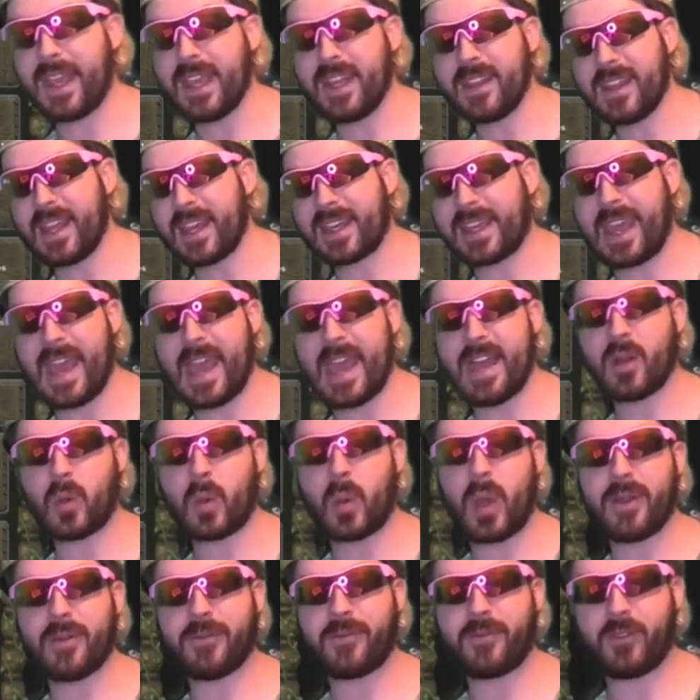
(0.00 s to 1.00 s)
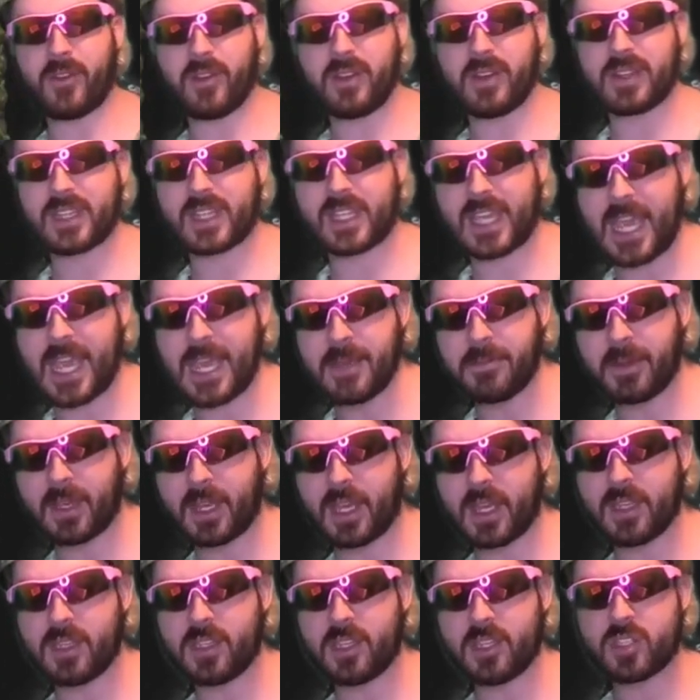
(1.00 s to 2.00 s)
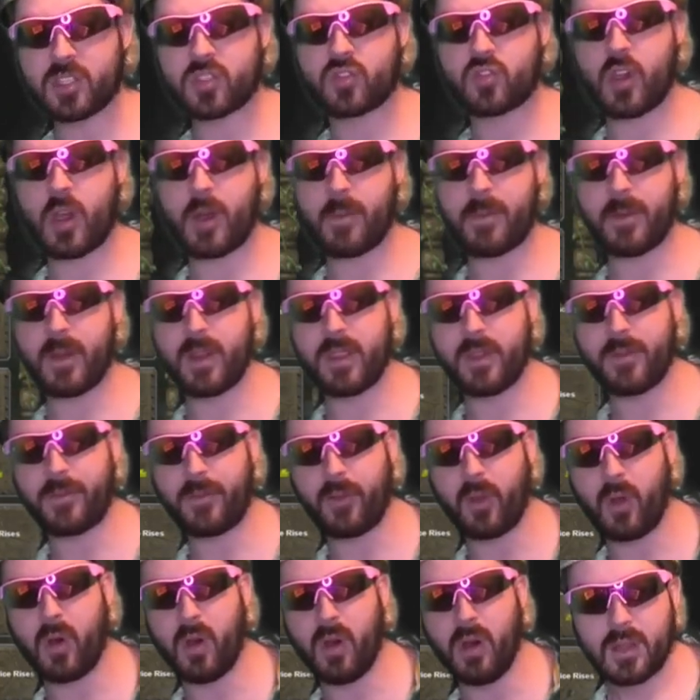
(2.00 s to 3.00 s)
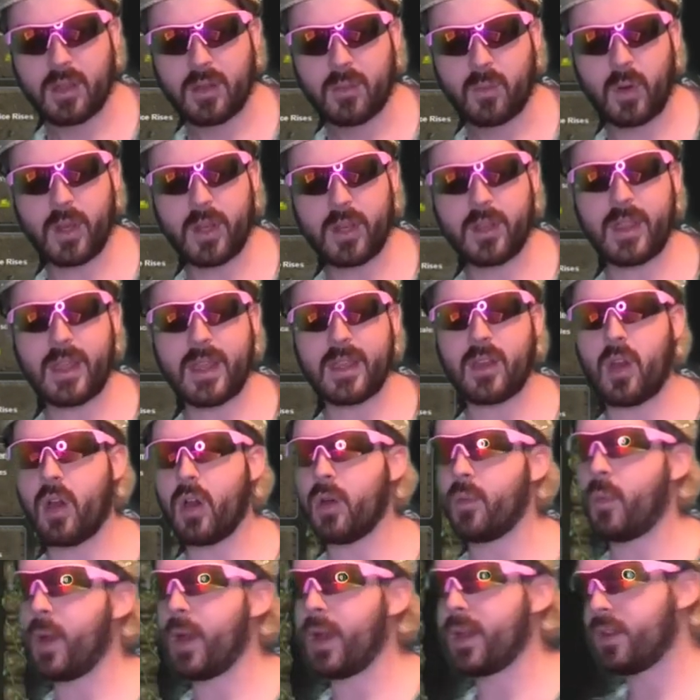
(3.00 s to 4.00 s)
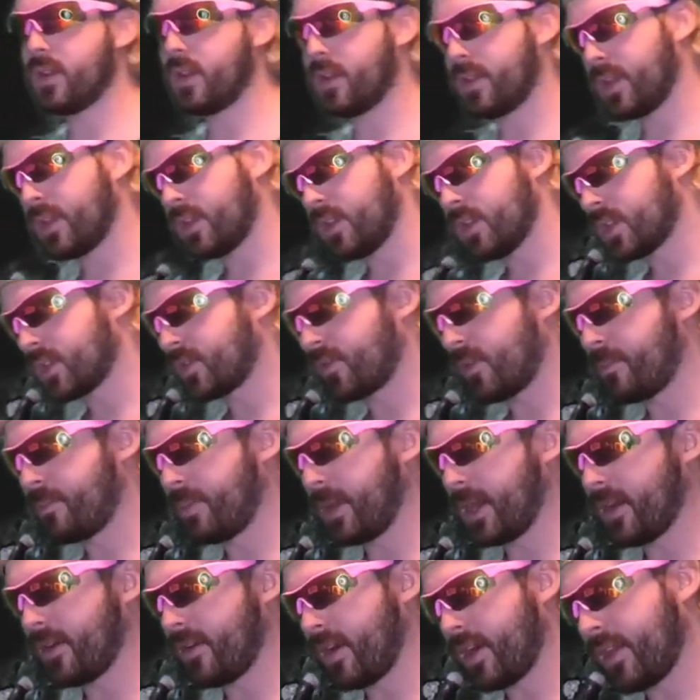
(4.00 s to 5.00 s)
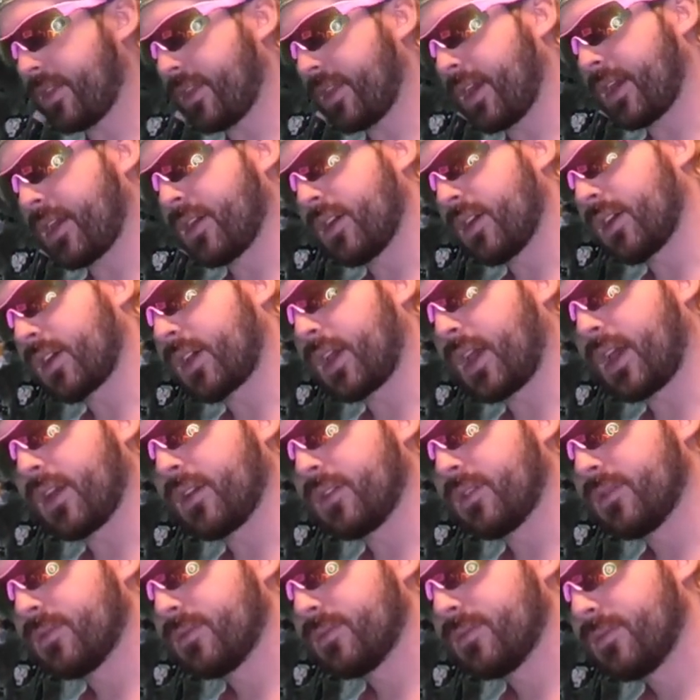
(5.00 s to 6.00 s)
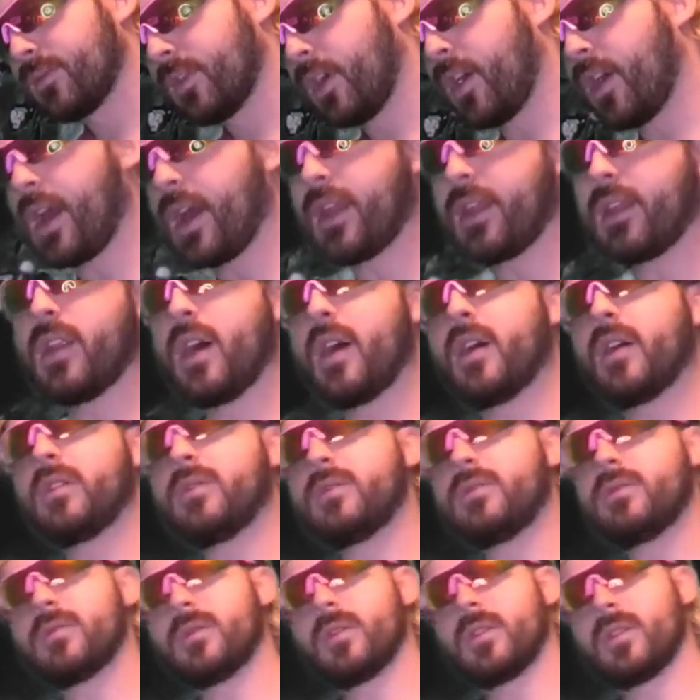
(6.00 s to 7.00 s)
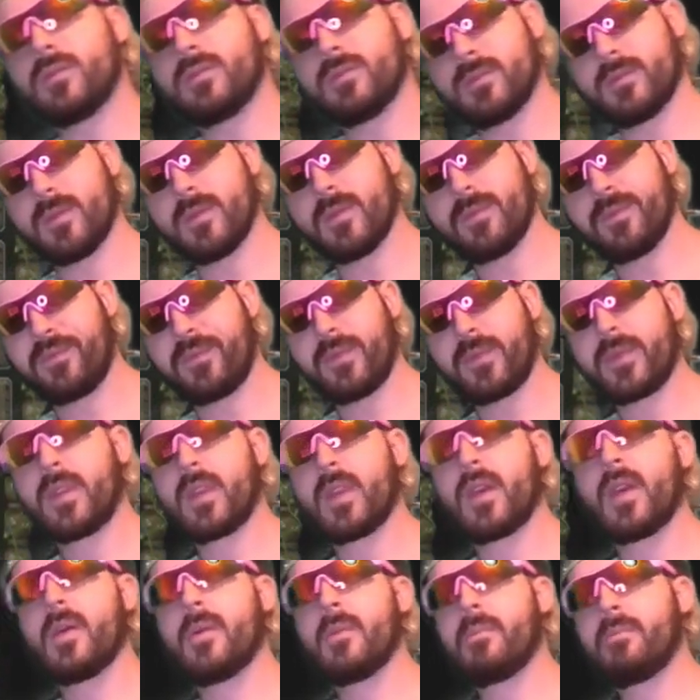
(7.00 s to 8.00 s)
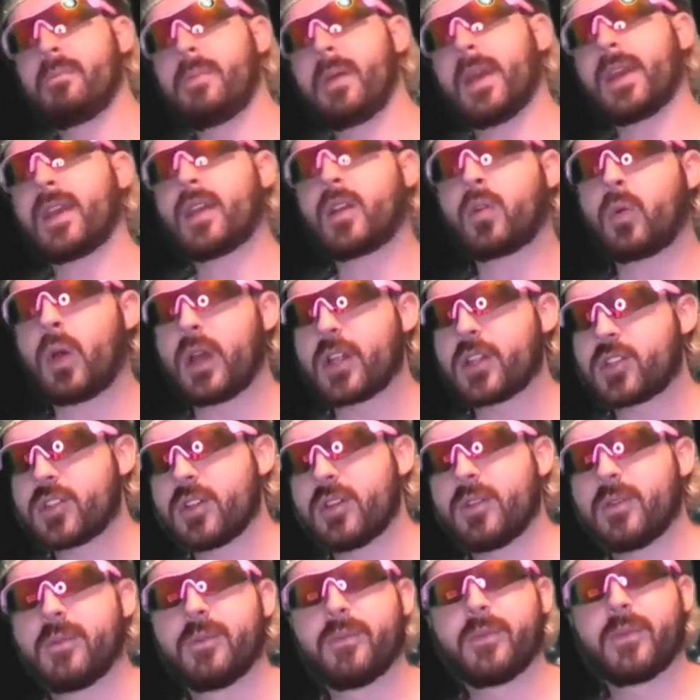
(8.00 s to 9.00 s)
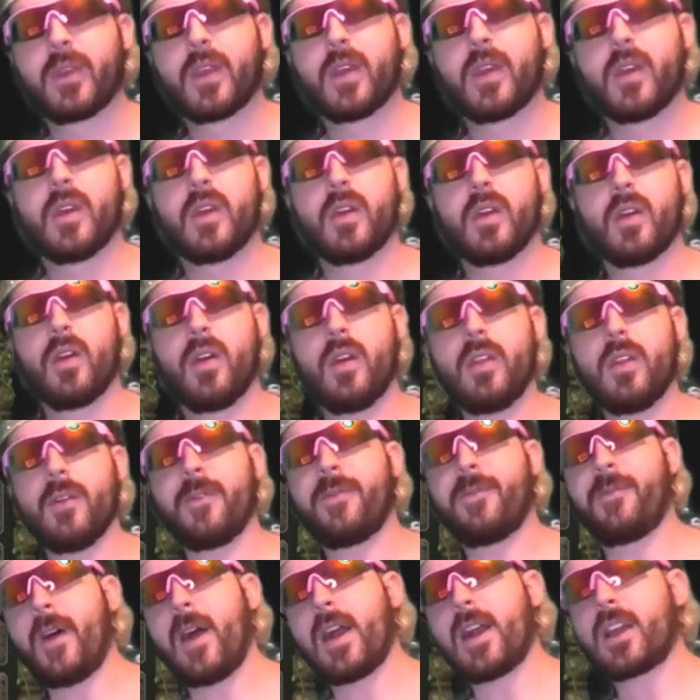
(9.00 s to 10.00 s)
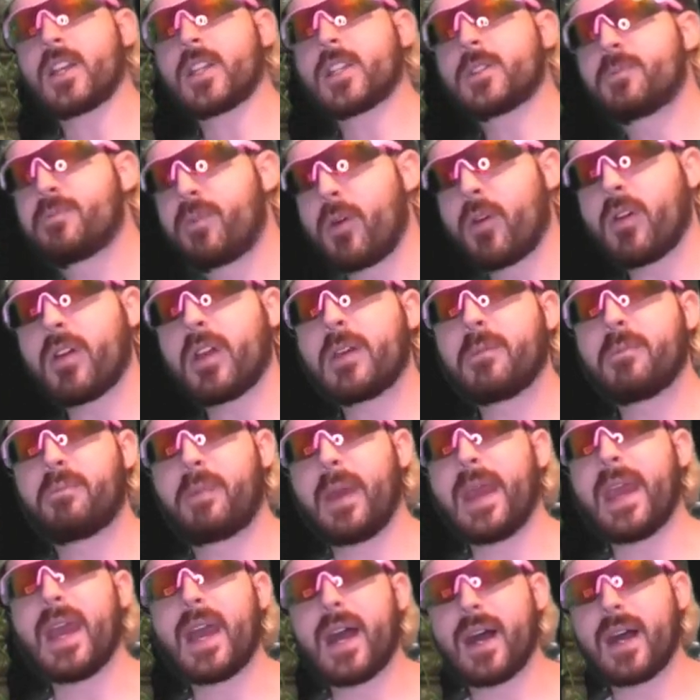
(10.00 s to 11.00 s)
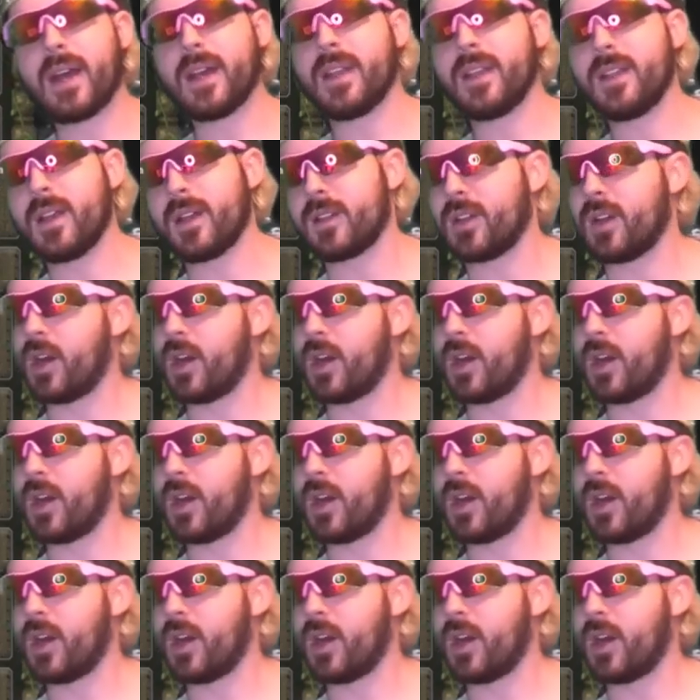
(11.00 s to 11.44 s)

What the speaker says: their cowquat fruit and keeping it? You just drop it on the floor? What are they? Oh, wait, no, they're used for beer, aren't they? Okay. All right, no. Bigger question. Who the fuck is brewing beer in an